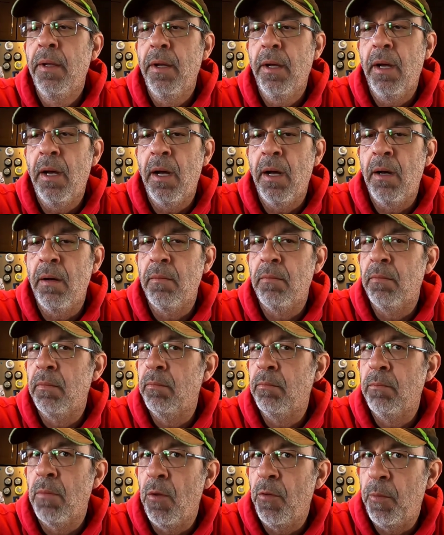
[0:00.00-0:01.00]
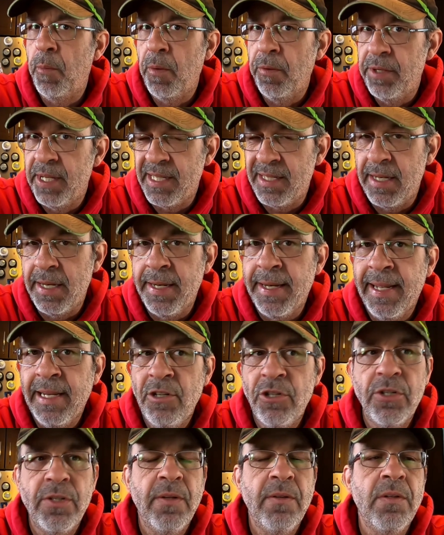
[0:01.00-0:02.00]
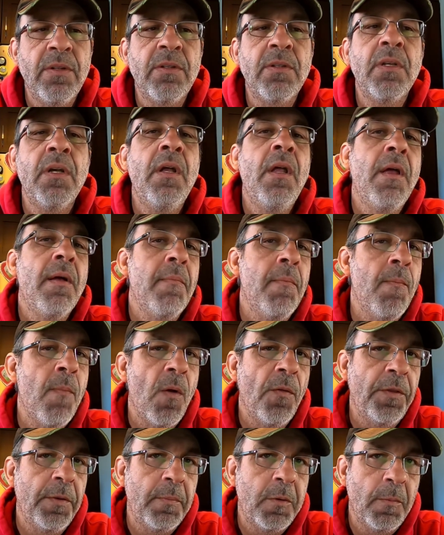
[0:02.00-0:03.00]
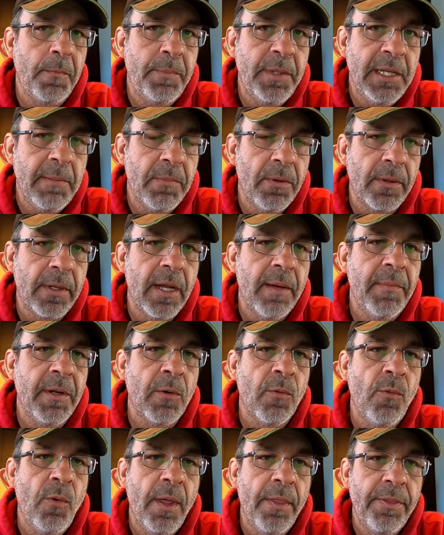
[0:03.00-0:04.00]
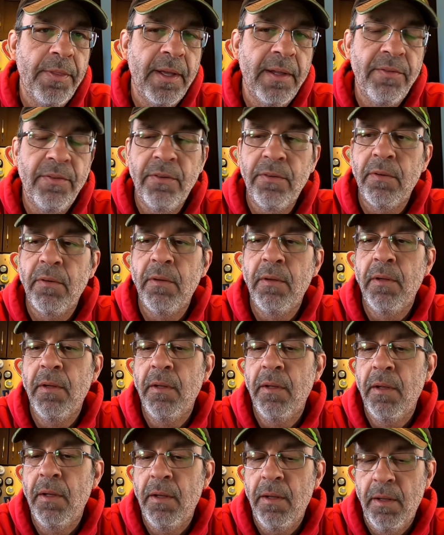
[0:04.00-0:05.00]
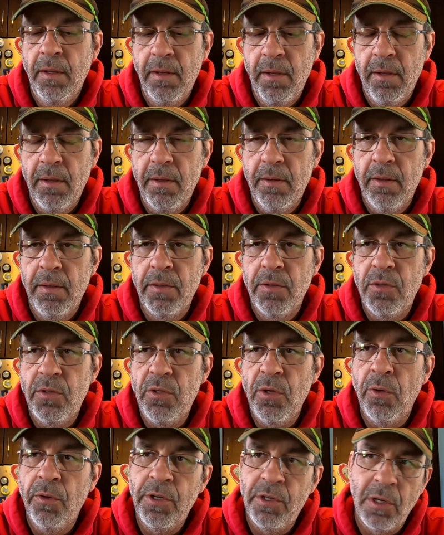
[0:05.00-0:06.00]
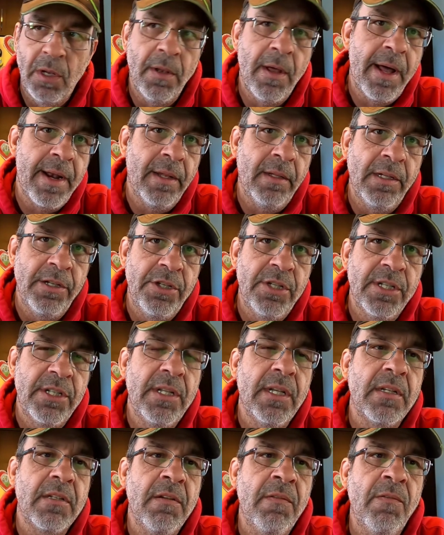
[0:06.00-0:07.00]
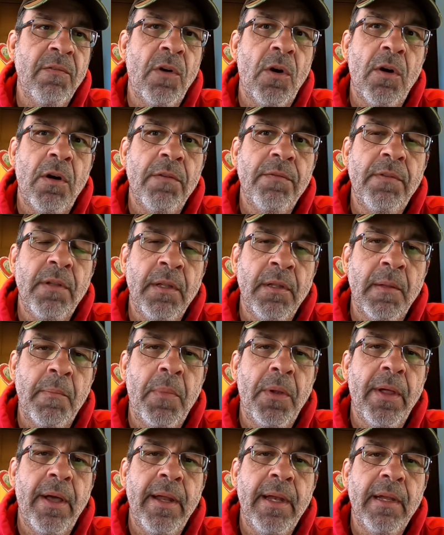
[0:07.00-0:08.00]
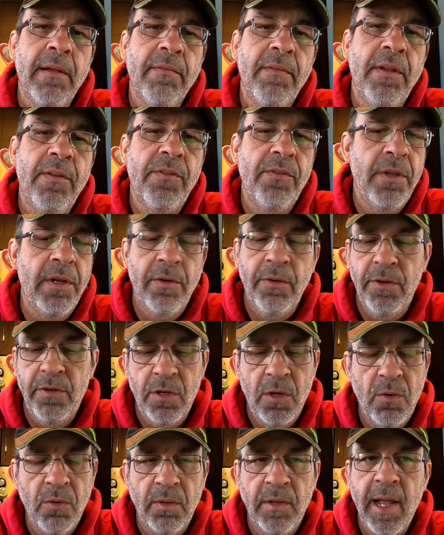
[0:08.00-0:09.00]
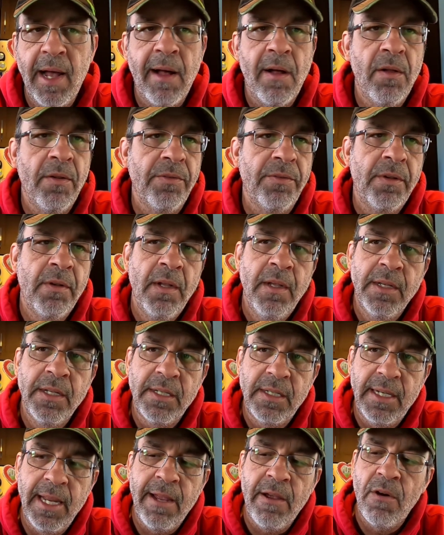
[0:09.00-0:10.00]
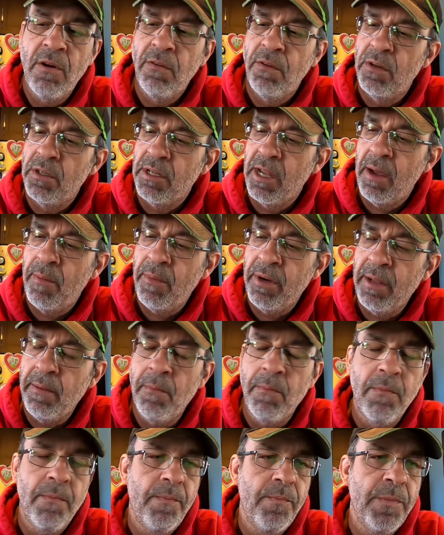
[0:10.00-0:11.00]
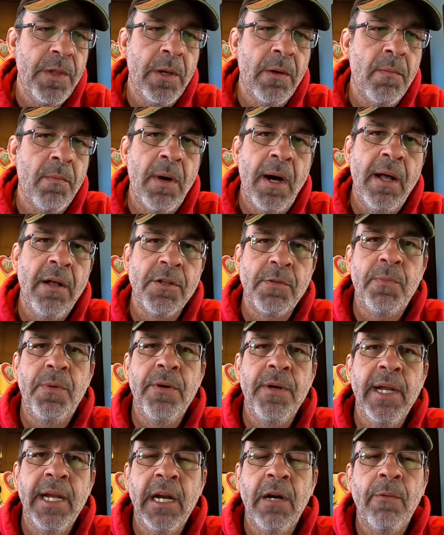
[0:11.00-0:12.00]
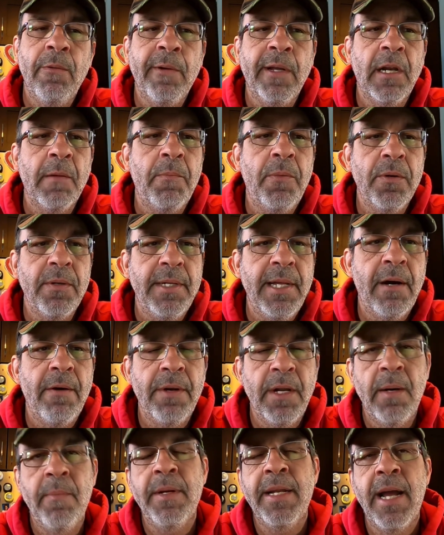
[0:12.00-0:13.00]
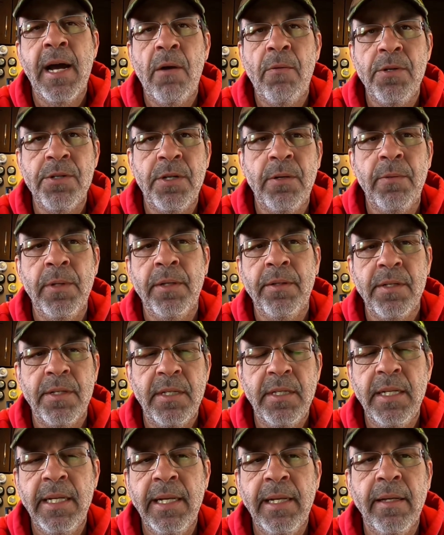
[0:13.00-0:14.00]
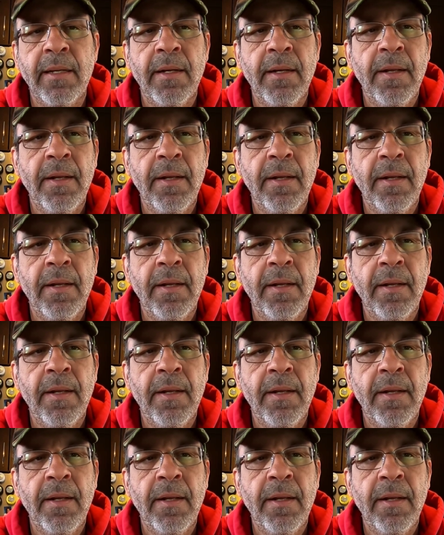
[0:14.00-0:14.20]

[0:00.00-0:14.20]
multiple destinations, multiple people coming with us. So there's a lot of logistics involved in the planning of this. There's hotels, stayovers, how many miles per day are we going to put down, how many hours are we on the seat,